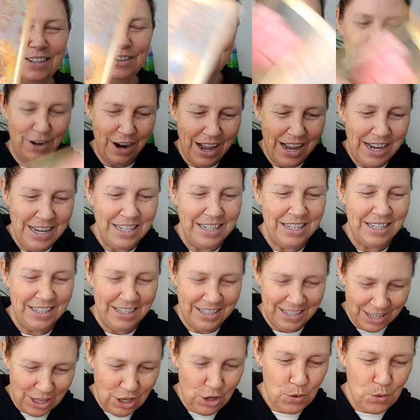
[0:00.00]
Right?
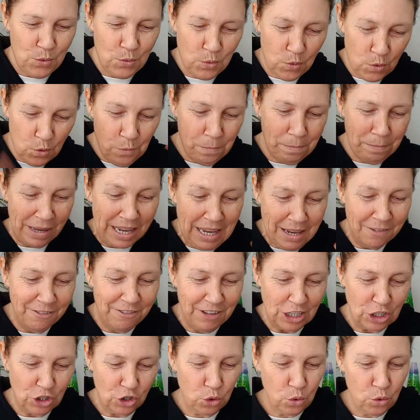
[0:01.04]
You will be
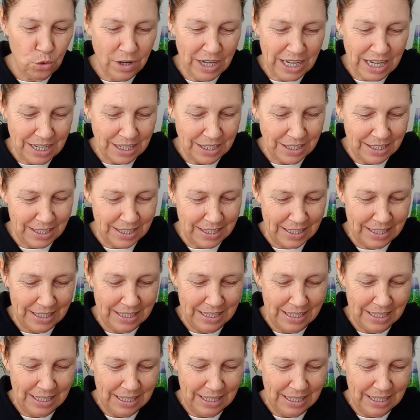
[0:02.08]
victorious.